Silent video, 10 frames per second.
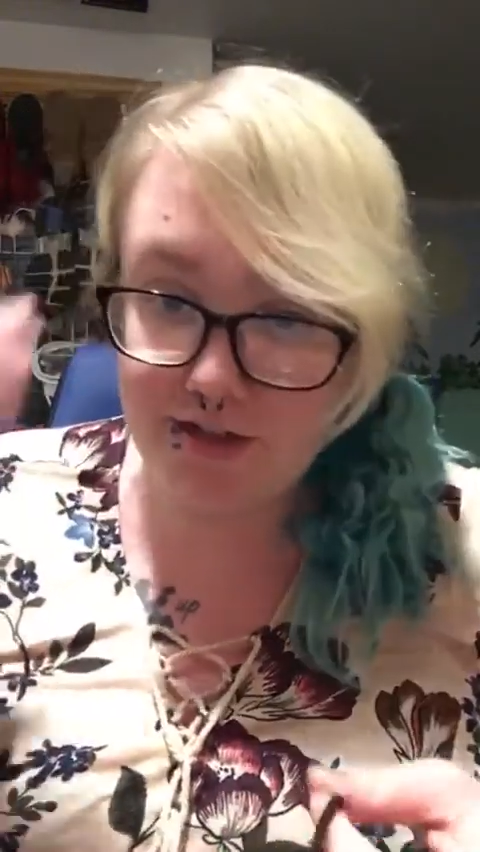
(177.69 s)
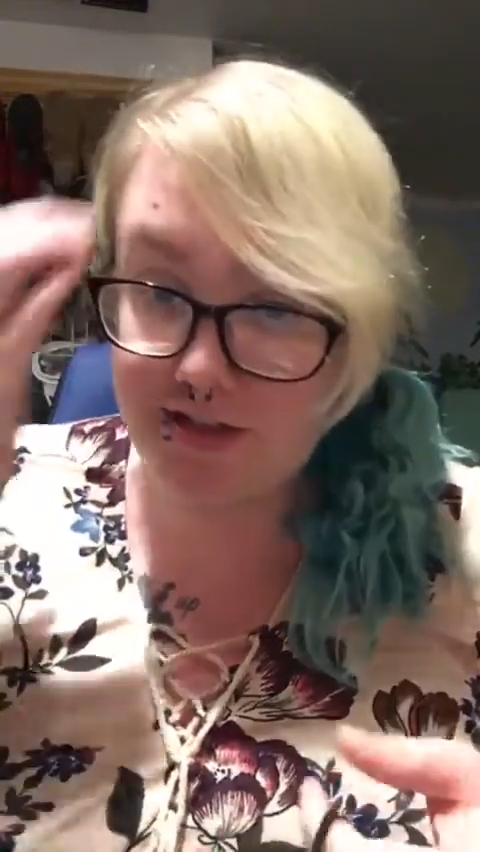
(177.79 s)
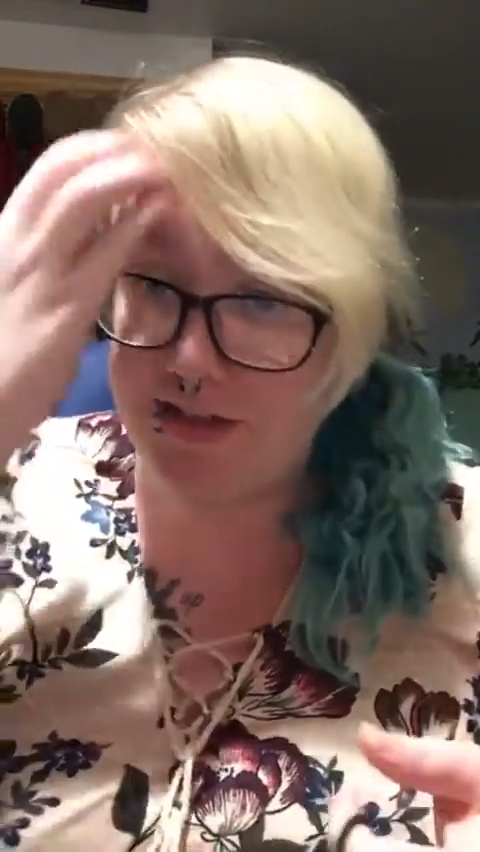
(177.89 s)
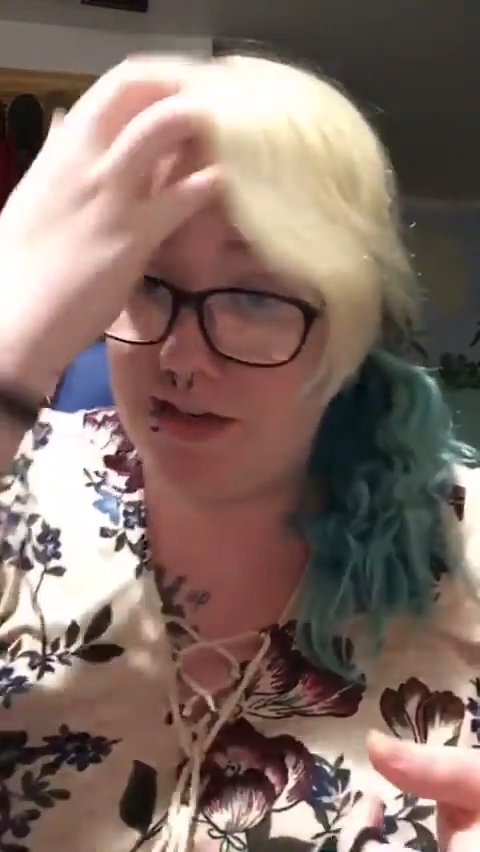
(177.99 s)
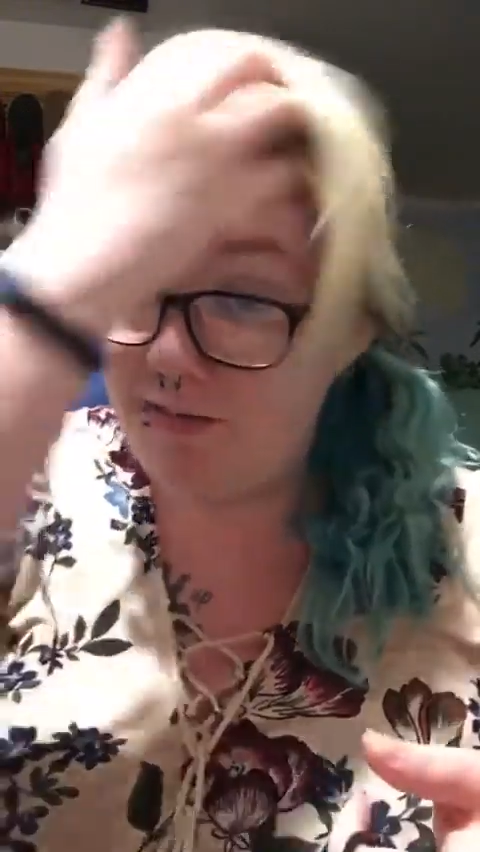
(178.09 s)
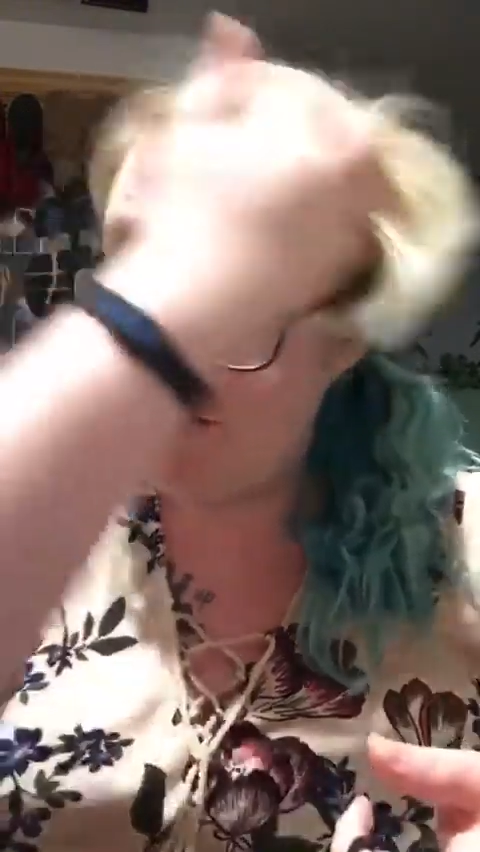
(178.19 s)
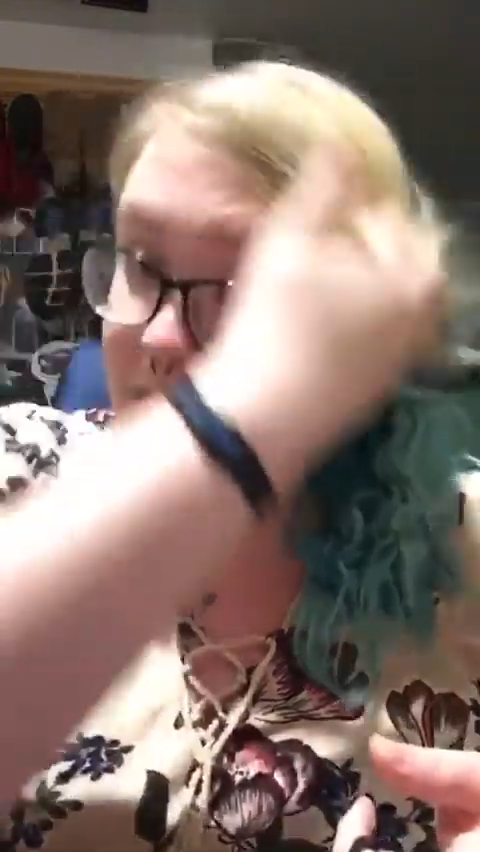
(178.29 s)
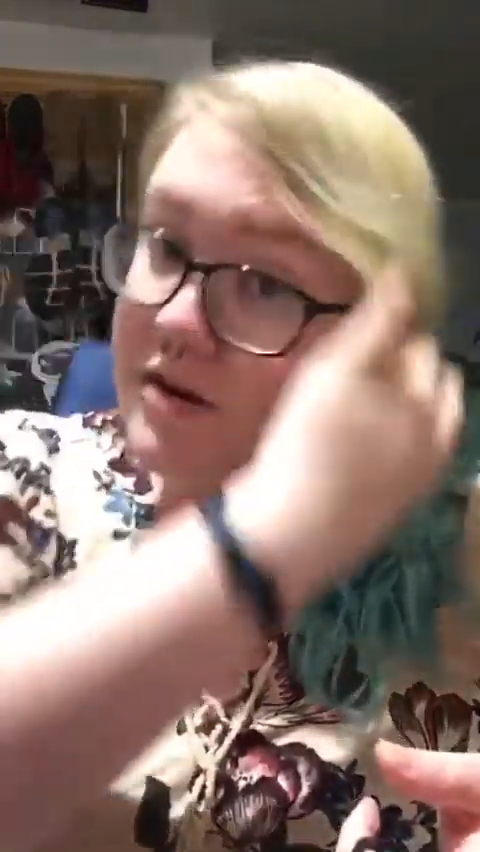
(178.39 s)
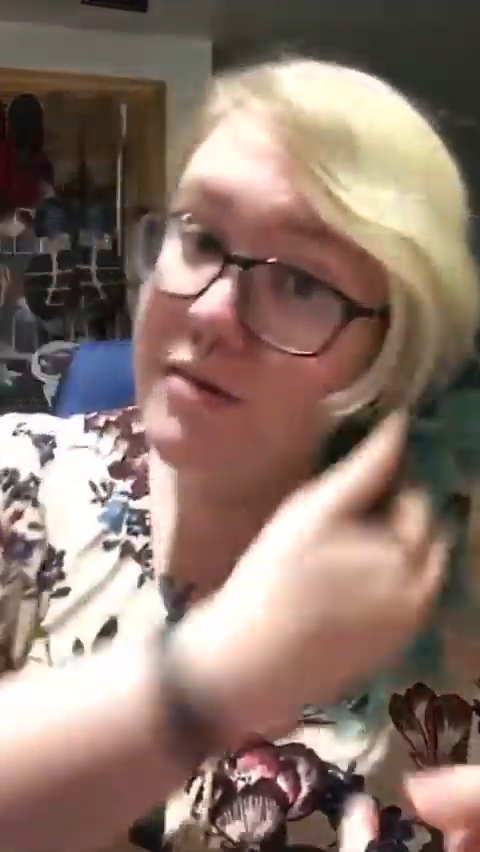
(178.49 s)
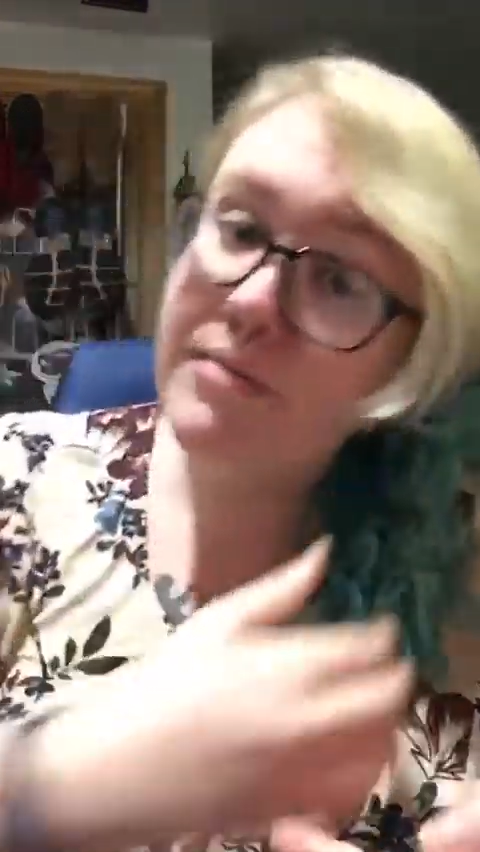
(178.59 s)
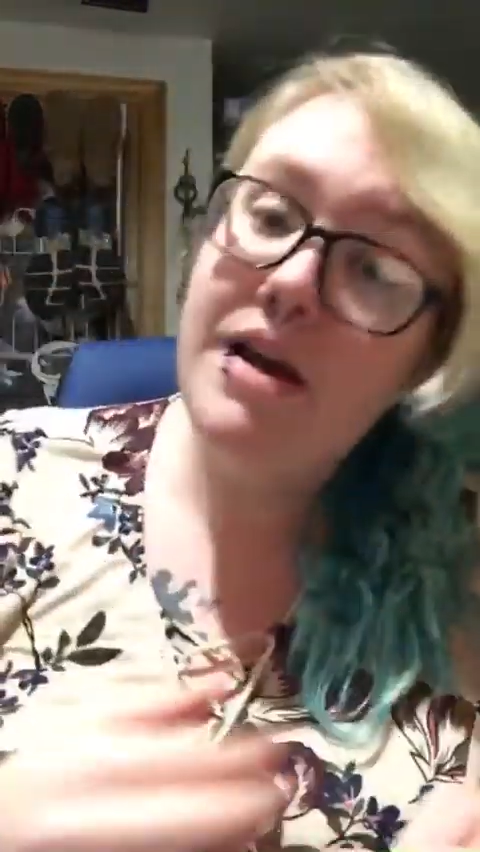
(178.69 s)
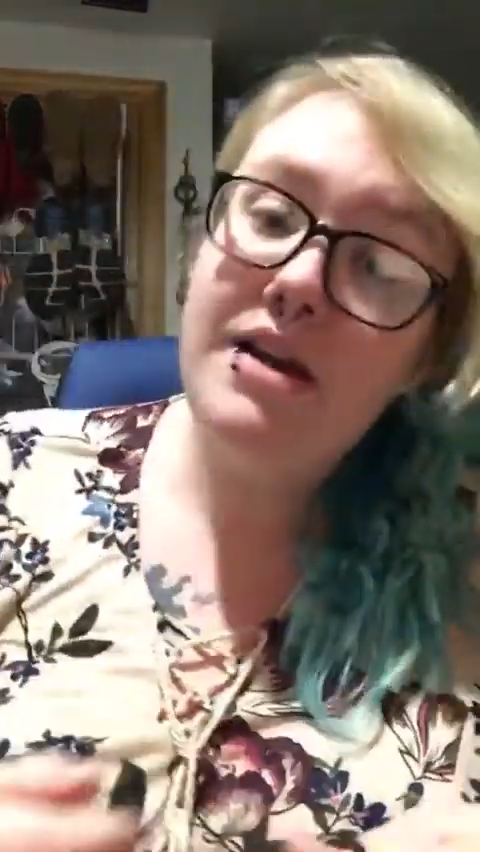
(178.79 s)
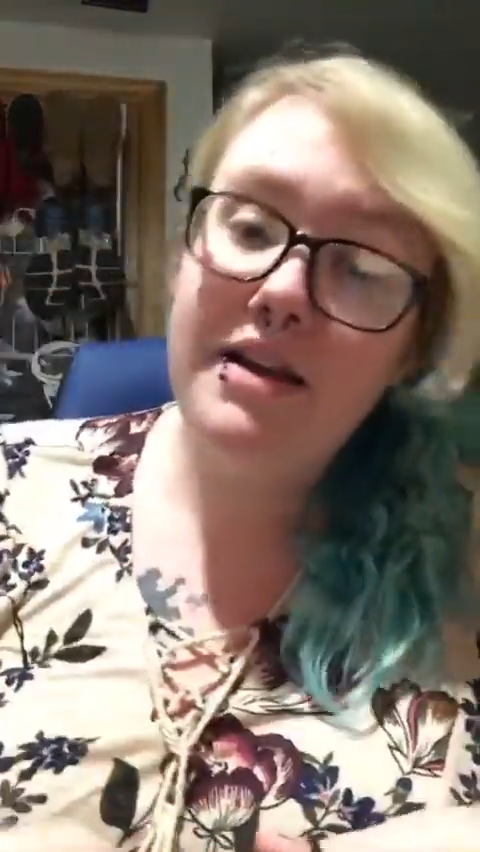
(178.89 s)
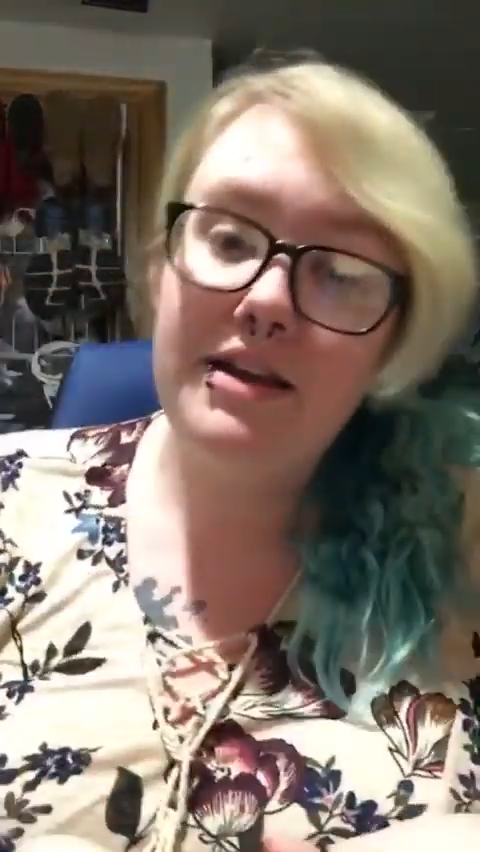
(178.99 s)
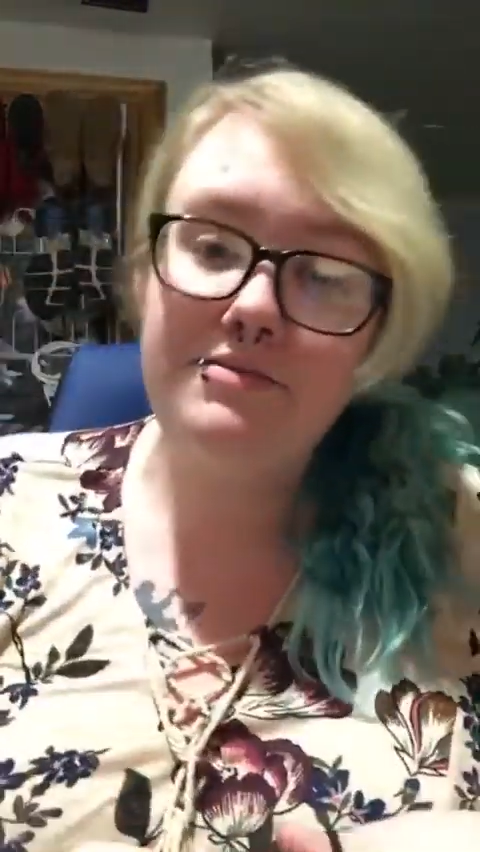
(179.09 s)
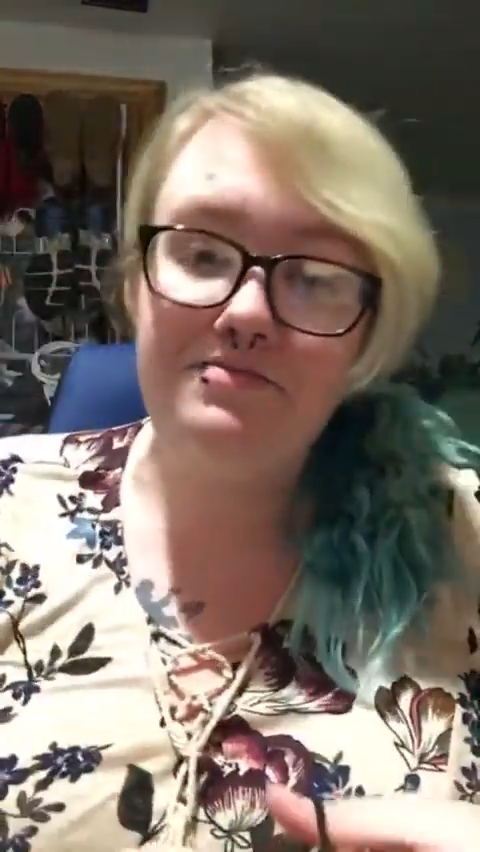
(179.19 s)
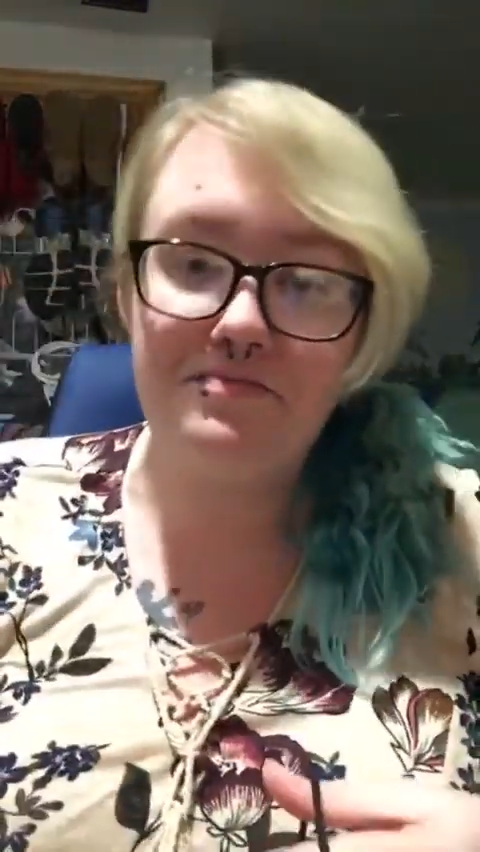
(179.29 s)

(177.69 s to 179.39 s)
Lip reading: at the time did end up buying it.